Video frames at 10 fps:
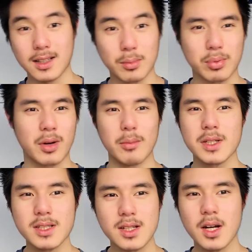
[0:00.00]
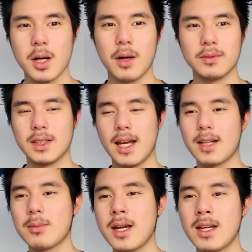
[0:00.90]
and the premise of the
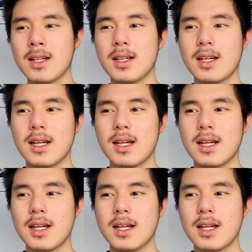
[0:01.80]
anime